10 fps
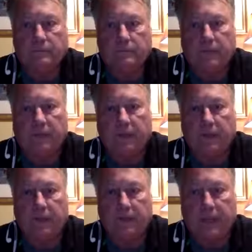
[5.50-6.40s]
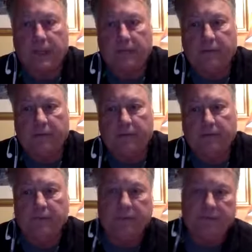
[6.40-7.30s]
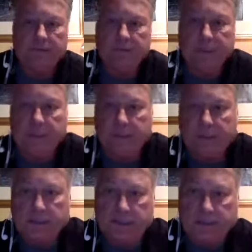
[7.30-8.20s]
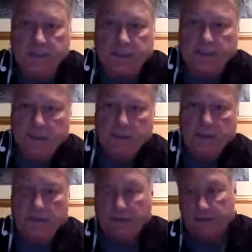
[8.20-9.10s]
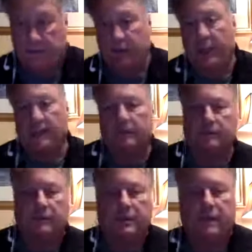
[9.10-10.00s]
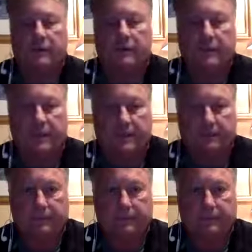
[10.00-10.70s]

If you go to the Alf page, I should be. There's the chat. The chat room is up.